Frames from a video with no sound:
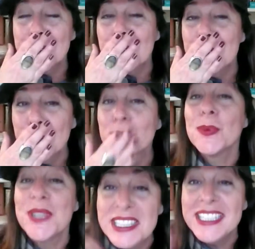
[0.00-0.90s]

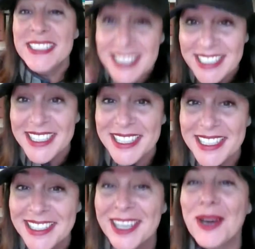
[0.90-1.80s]
really did.
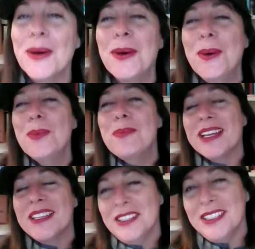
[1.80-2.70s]
Oh my
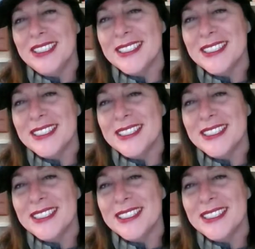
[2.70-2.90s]
goodness.